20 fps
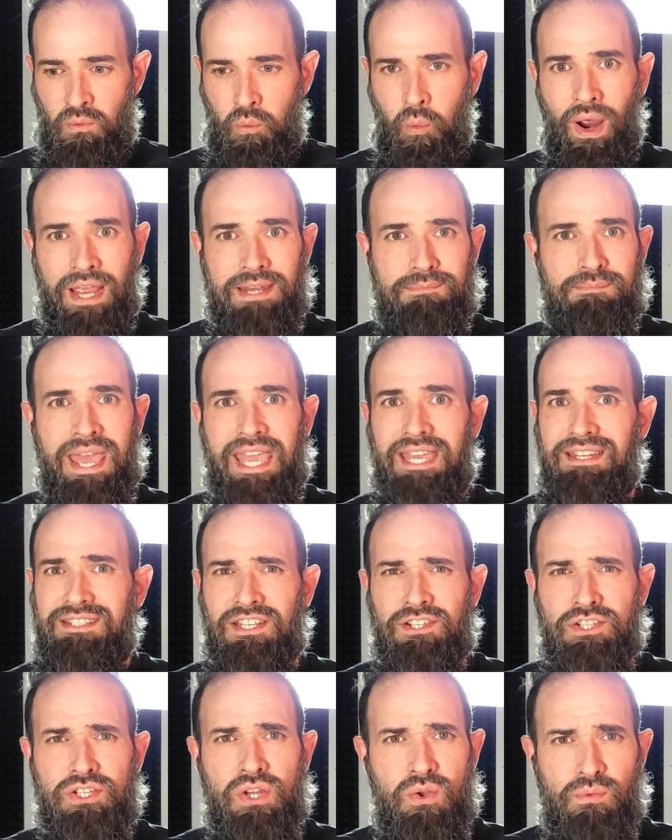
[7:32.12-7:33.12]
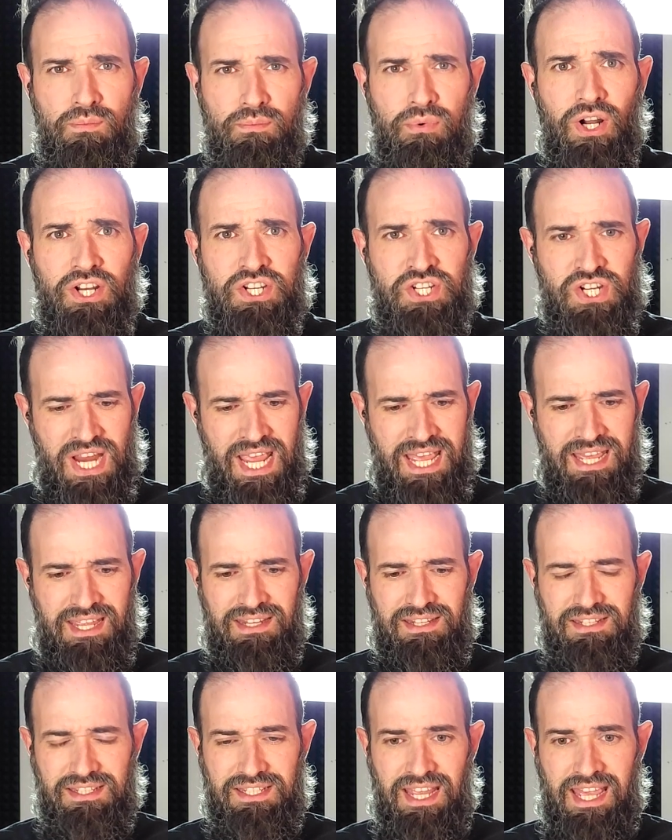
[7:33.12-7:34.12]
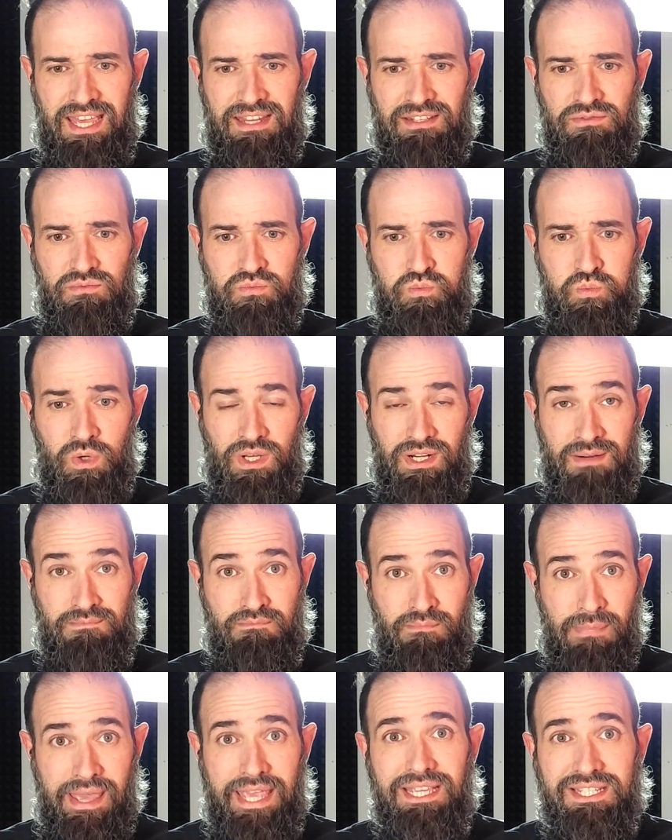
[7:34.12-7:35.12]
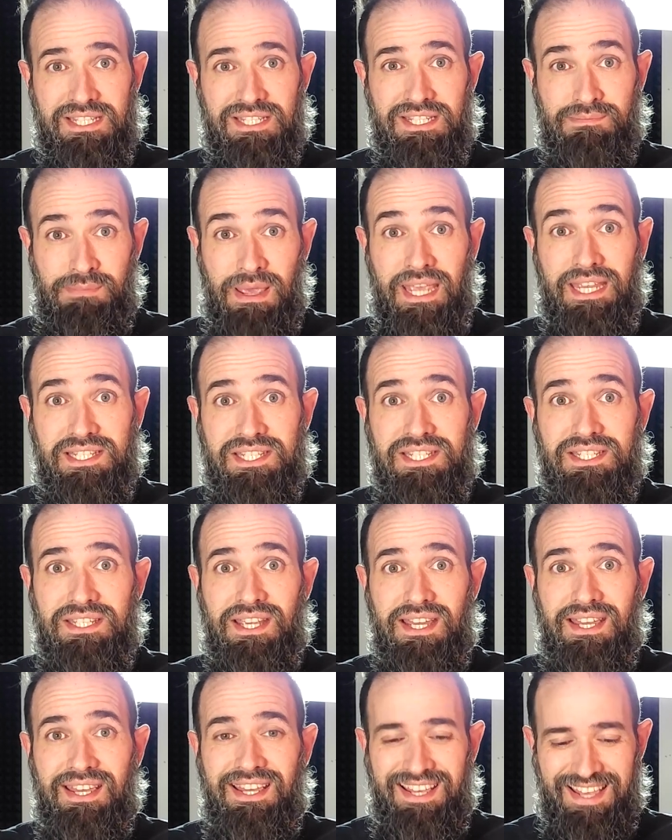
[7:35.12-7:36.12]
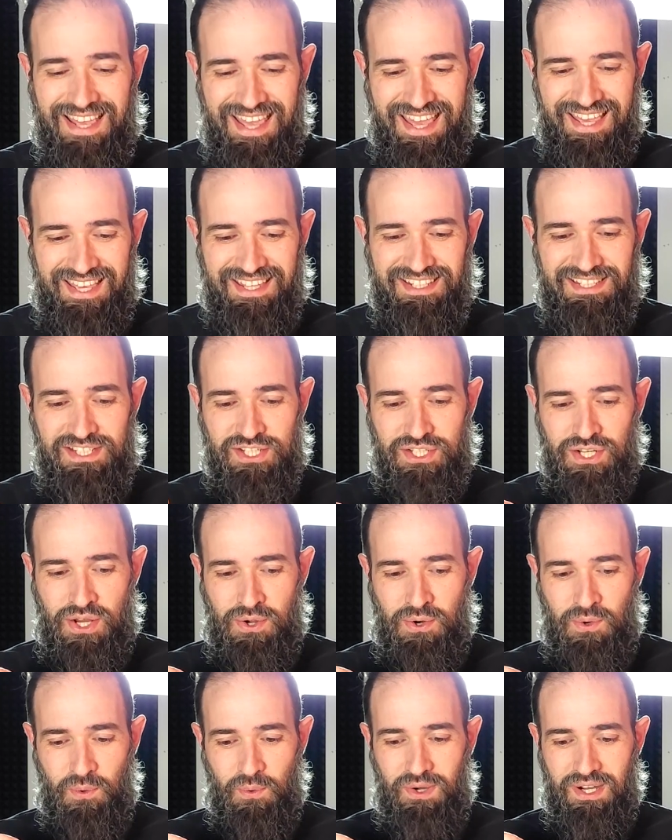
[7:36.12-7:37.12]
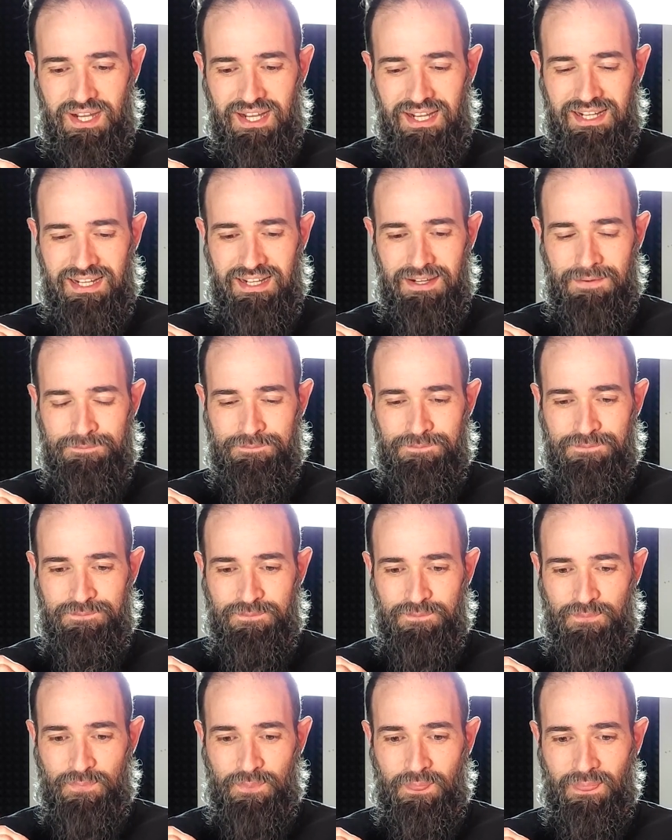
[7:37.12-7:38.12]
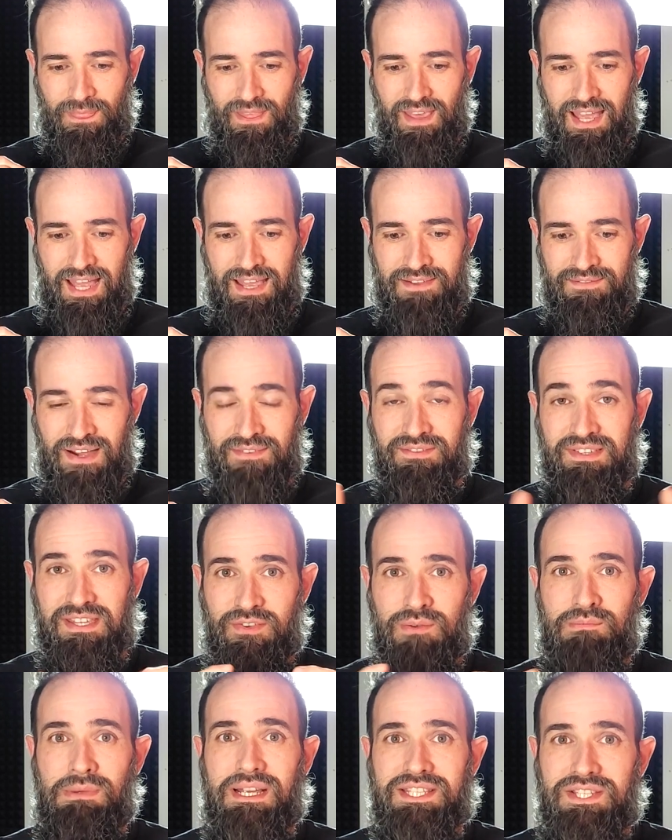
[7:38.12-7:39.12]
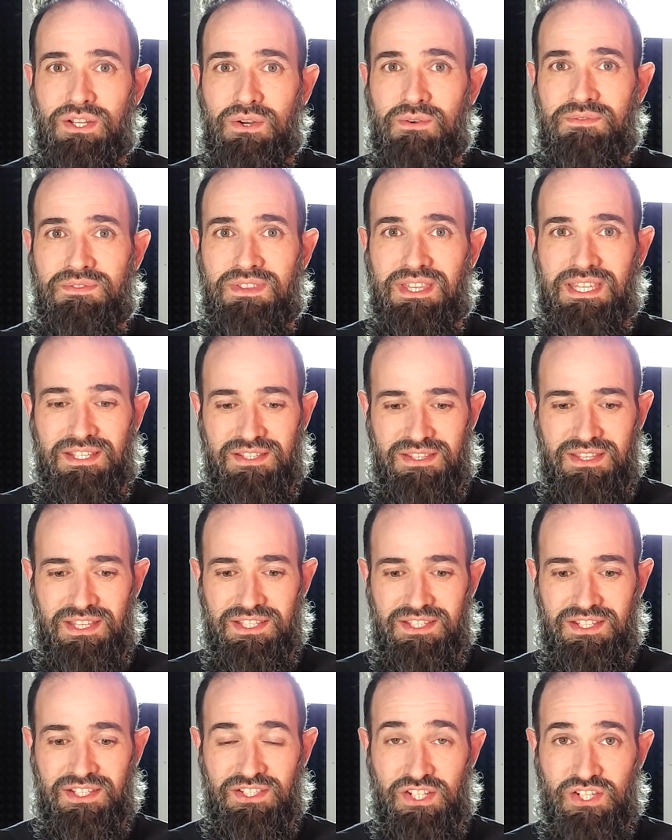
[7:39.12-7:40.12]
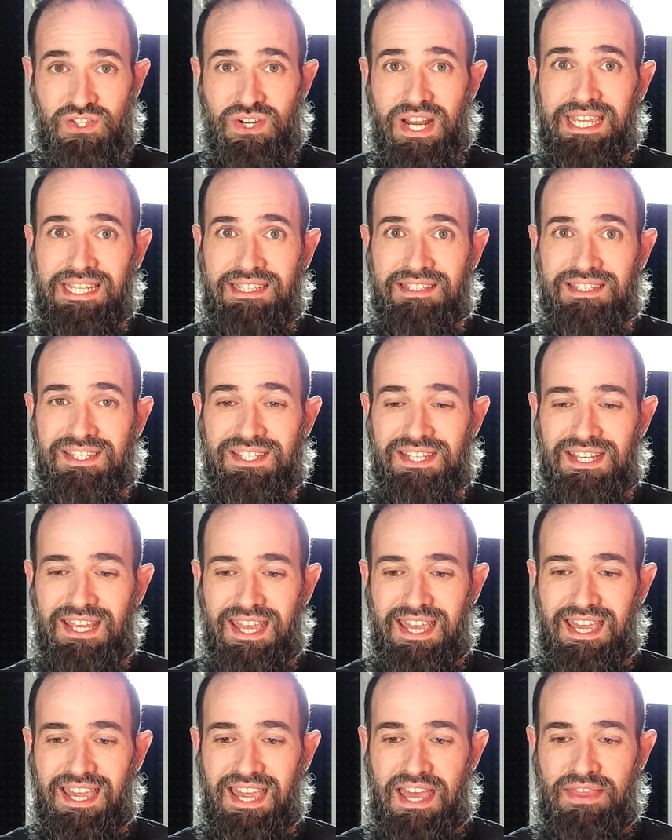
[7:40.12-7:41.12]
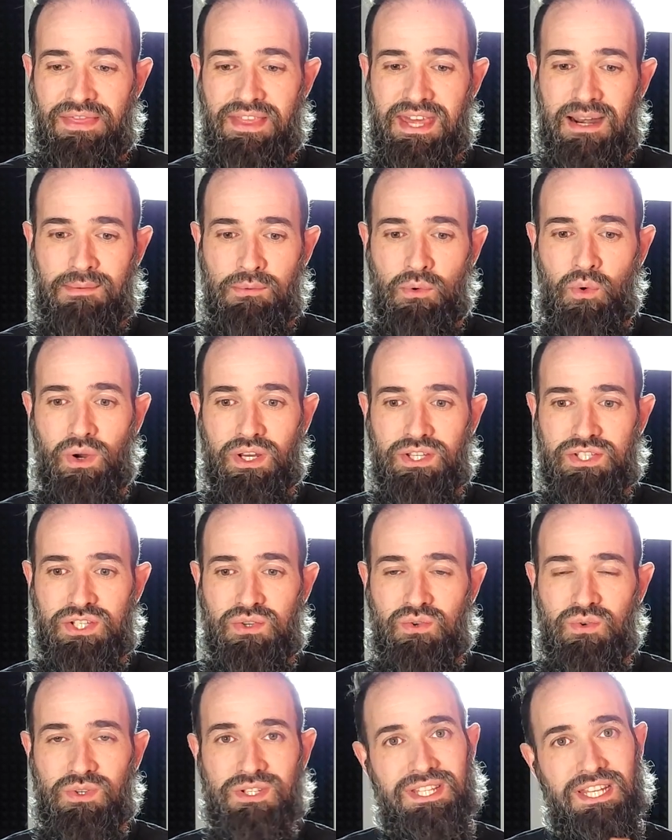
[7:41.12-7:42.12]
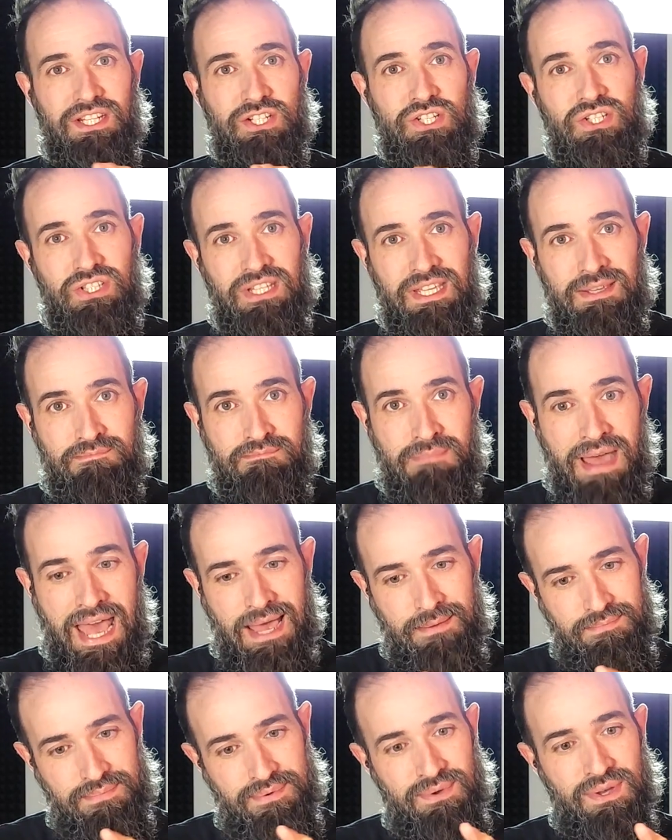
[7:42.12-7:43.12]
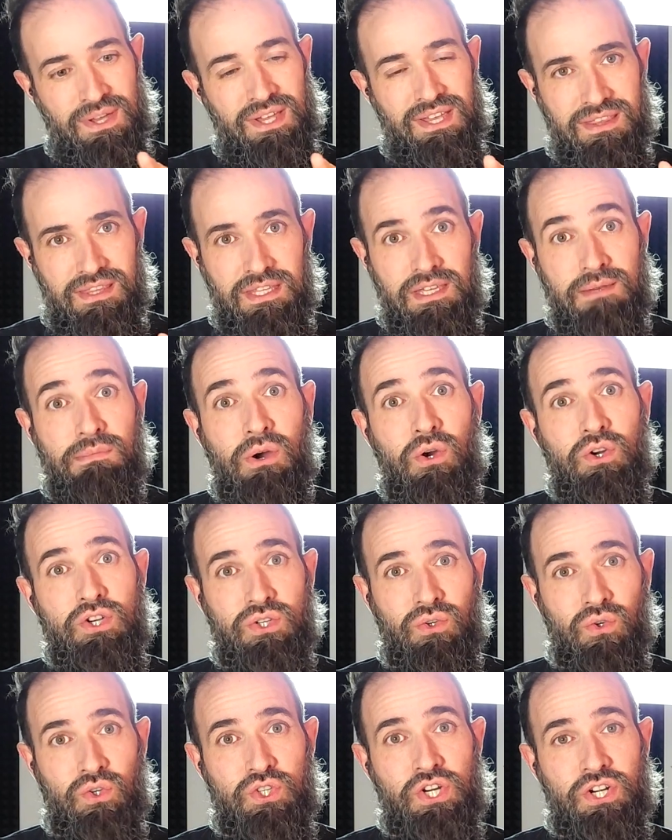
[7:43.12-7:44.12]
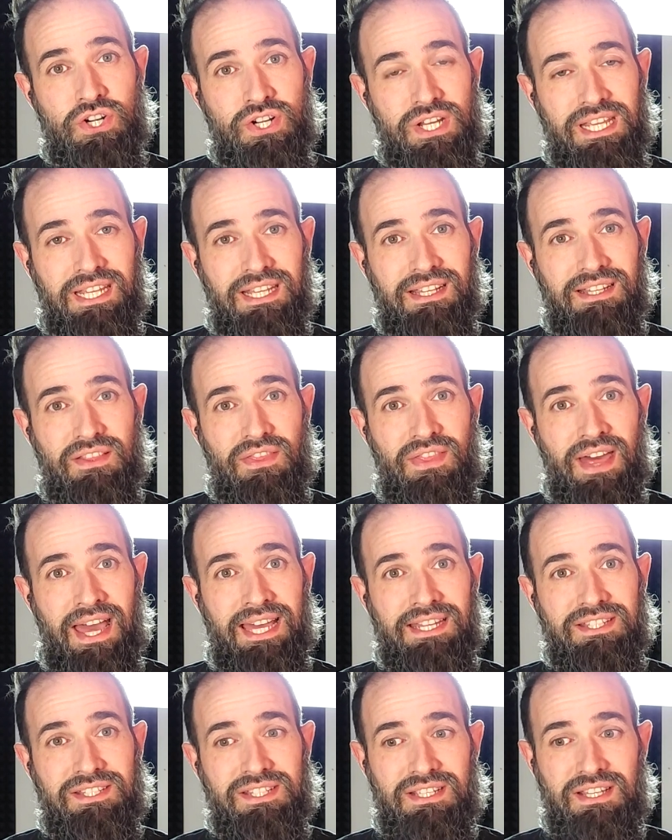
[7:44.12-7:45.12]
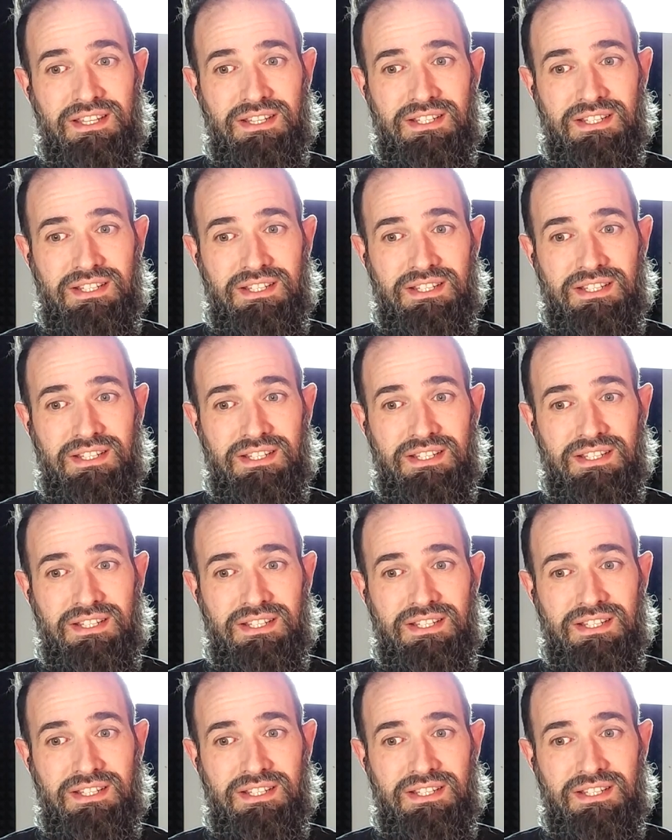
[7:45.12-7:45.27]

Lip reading: white paint and toothbrush, and we're gonna make space. And so I've given myself these constraints, and then I'm going to essentially map the emotional journey that